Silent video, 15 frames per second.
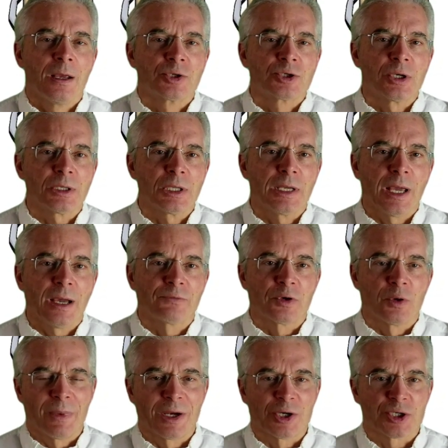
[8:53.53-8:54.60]
Shortly
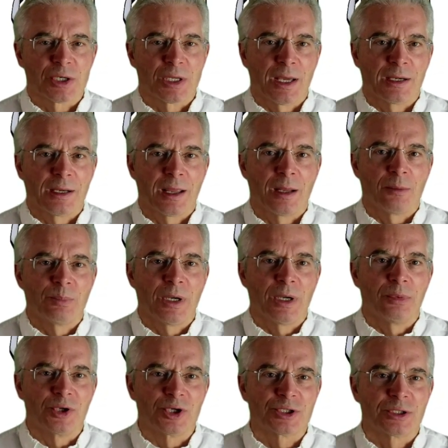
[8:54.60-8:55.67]
after Marshall Linehan
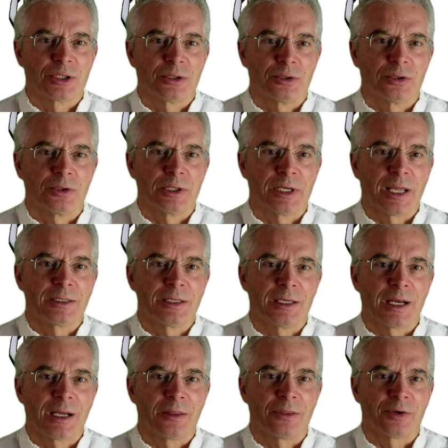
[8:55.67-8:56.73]
published her
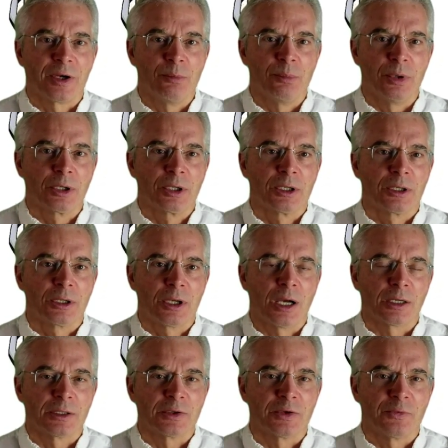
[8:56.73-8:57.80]
1993 book,
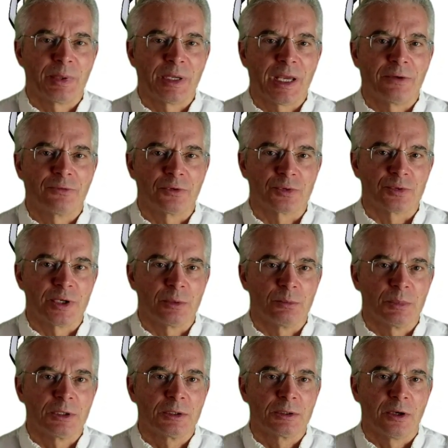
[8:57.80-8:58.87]
Cognitive Behavioral
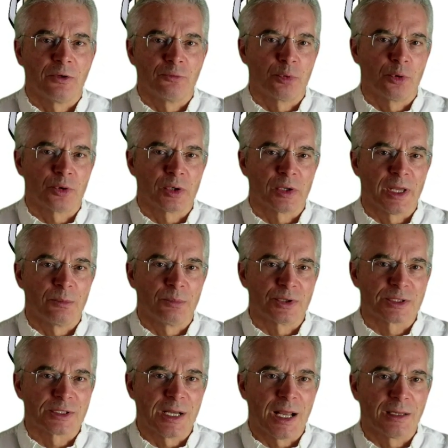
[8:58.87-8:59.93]
Treatment of Borderline
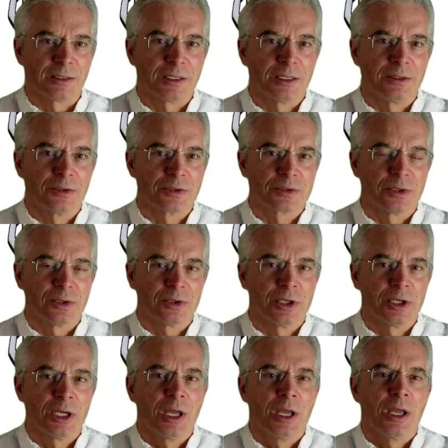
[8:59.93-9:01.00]
Personality
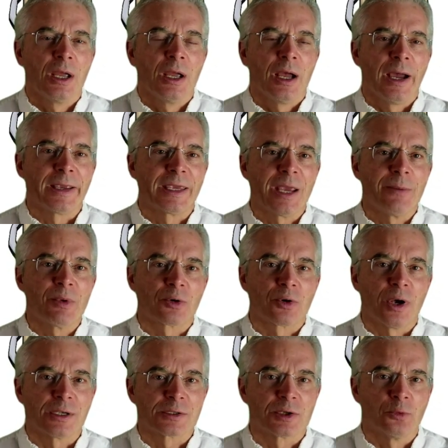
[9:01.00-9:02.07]
Disorder, I came
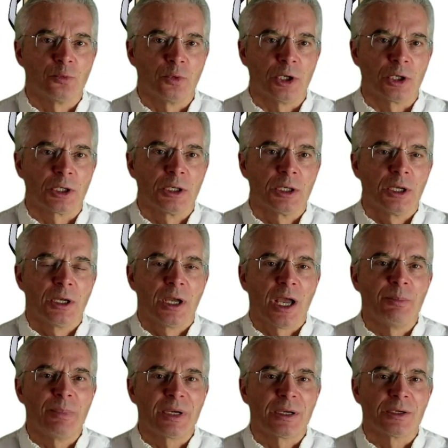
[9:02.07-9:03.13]
across her work,
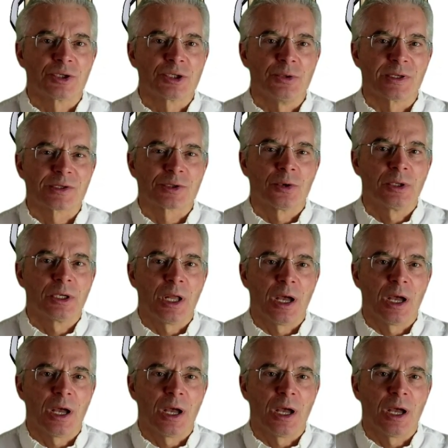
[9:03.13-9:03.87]
and because she was so